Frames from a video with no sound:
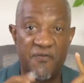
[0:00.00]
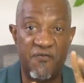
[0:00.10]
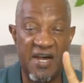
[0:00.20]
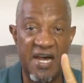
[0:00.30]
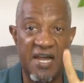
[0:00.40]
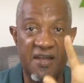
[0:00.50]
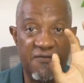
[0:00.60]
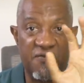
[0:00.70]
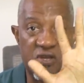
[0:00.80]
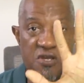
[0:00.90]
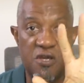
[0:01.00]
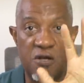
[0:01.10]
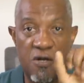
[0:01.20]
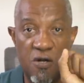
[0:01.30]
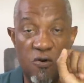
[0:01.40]
five
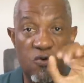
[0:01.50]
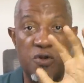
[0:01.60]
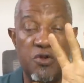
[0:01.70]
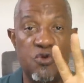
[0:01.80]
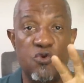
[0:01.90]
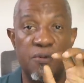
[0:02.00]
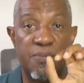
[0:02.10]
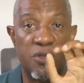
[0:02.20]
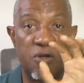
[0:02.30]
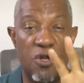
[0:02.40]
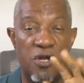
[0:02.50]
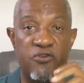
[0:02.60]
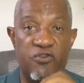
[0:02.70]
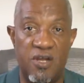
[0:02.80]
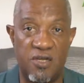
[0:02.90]
year renewable
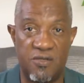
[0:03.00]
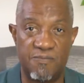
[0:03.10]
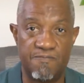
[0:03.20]
contract.